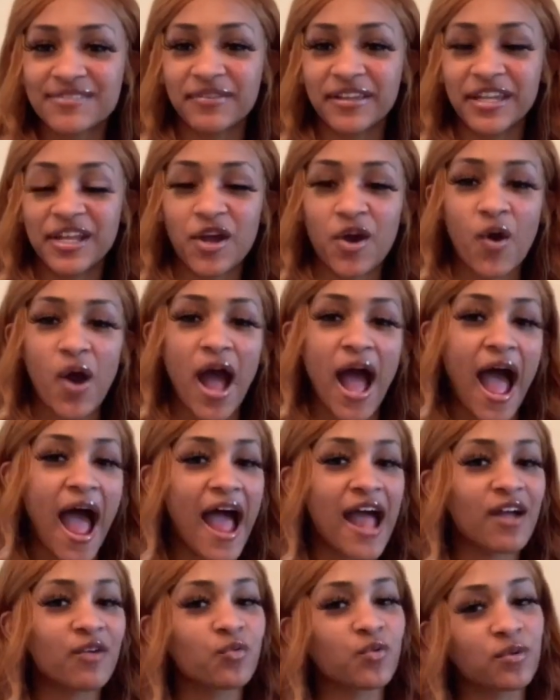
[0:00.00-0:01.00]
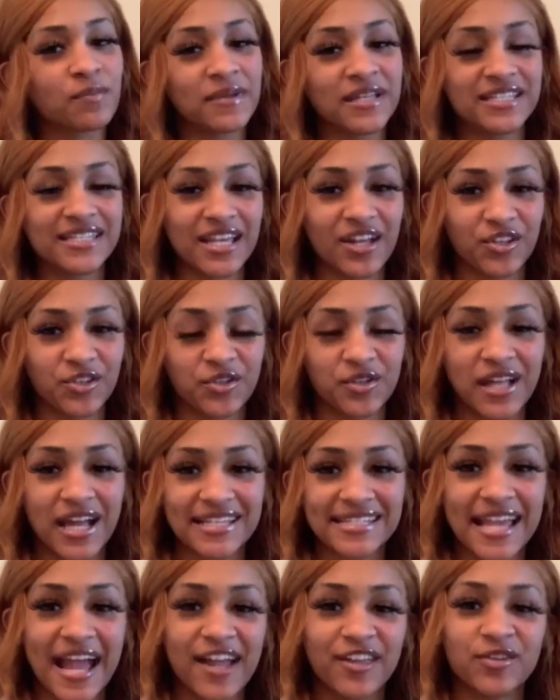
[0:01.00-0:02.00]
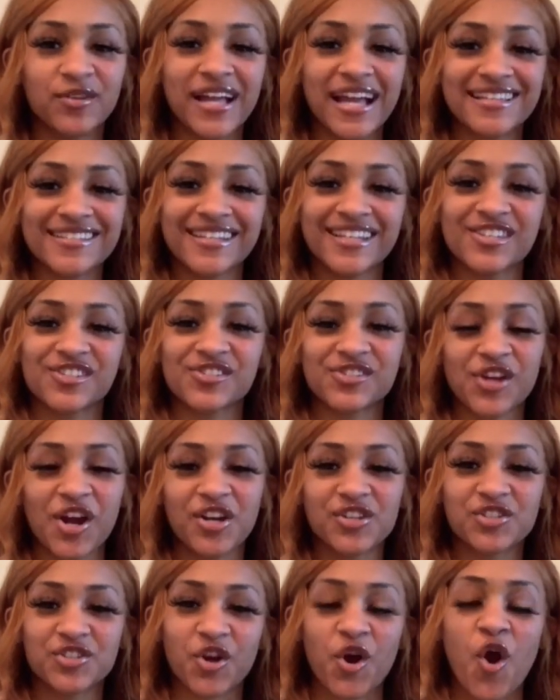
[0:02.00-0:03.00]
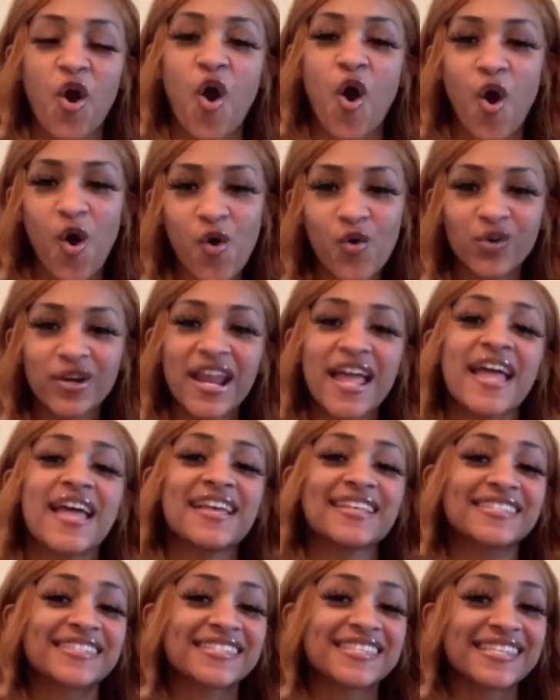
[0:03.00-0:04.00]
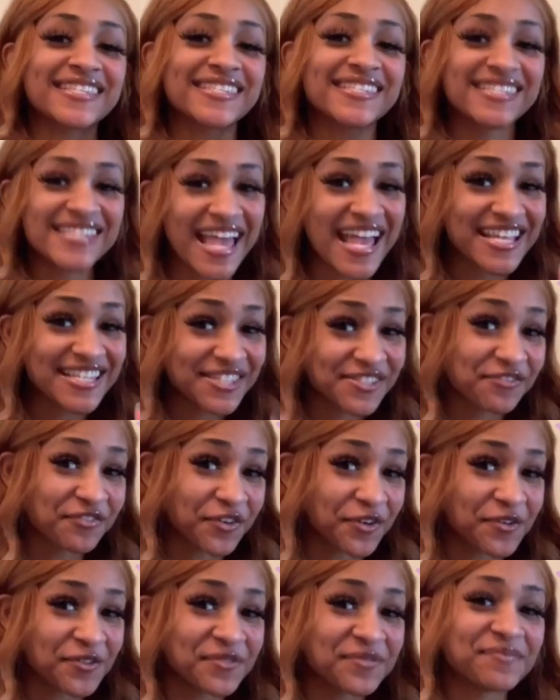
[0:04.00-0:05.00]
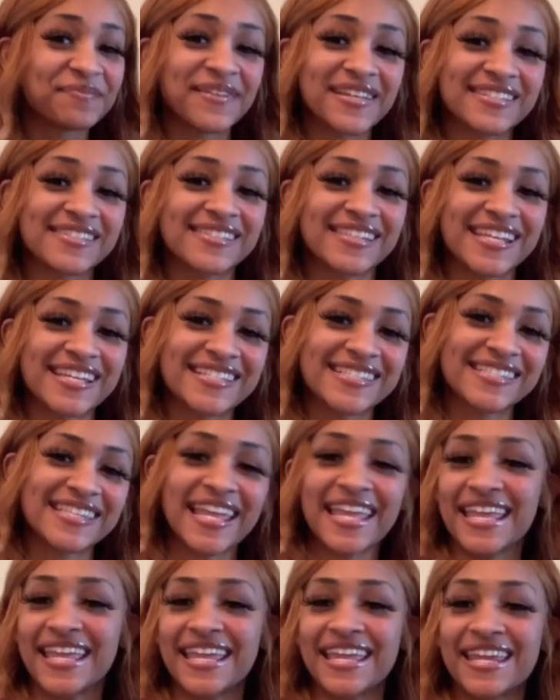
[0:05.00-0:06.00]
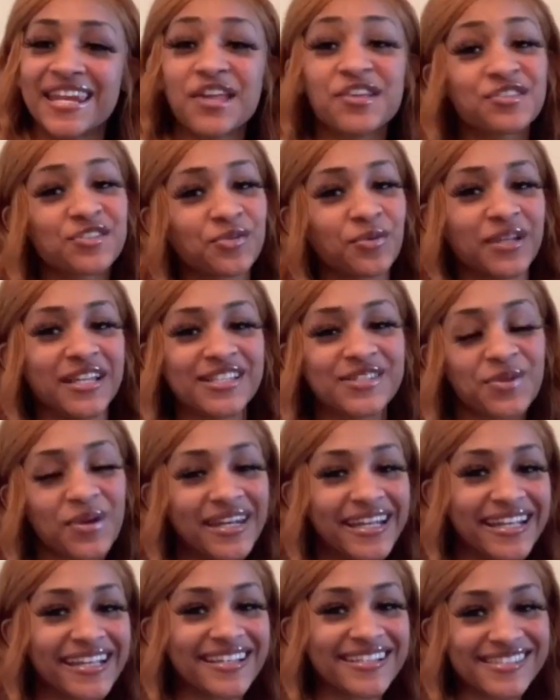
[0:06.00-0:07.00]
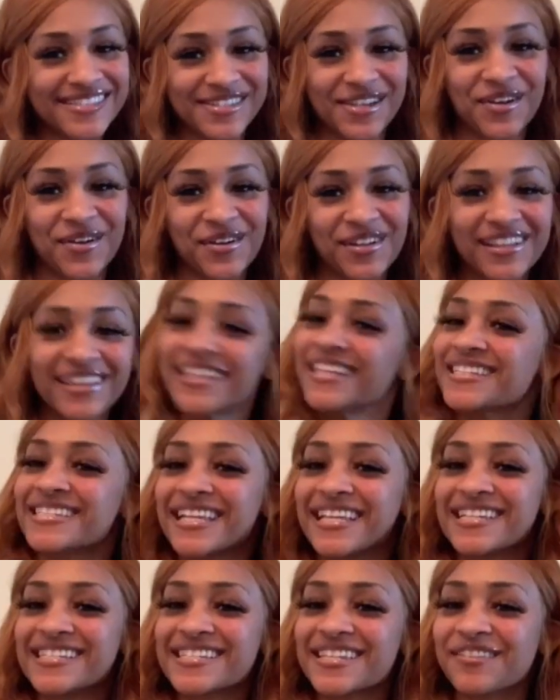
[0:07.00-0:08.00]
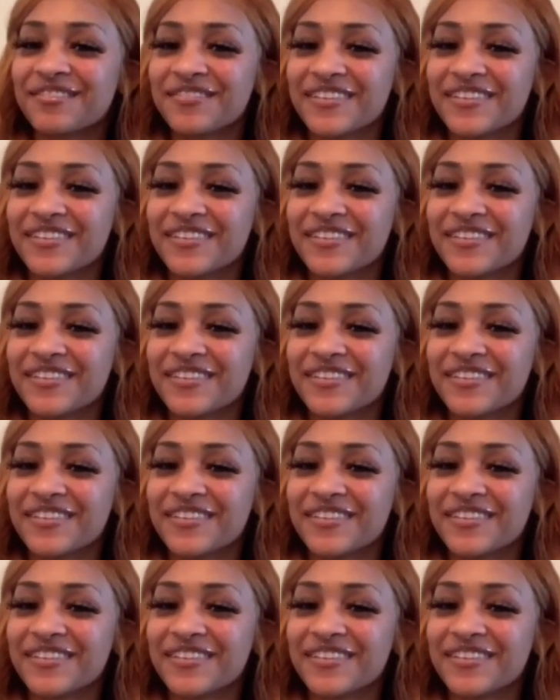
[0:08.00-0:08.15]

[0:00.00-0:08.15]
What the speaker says: video, I will be telling you guys how you guys can start your own successful business in 2020. So let's get into the